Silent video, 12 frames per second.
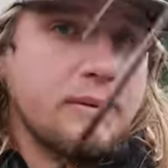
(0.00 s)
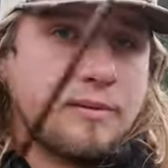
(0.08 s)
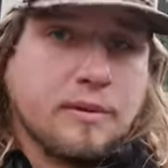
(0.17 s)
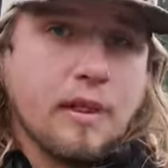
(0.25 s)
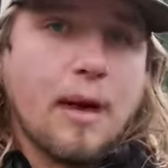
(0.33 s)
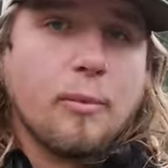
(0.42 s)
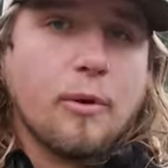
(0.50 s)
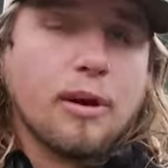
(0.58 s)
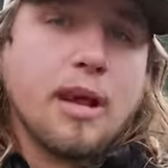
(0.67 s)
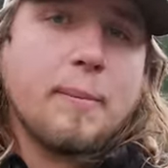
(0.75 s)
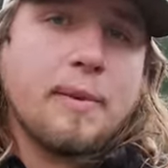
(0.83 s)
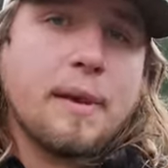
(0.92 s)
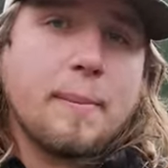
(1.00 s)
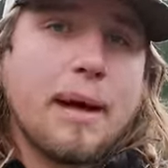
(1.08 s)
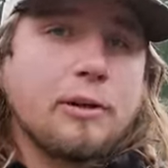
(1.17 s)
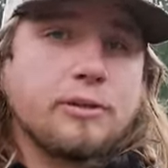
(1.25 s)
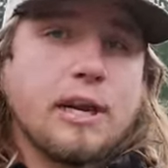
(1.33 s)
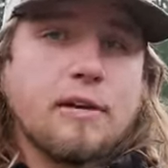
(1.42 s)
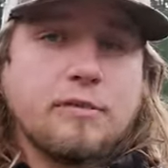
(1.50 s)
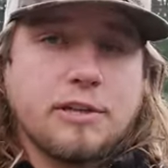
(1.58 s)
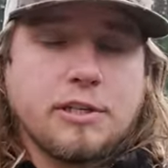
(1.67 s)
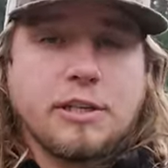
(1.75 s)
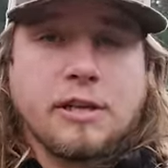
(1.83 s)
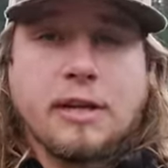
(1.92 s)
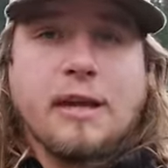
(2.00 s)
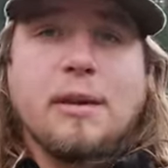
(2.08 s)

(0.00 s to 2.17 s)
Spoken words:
We have a lot more coming about trout fishing.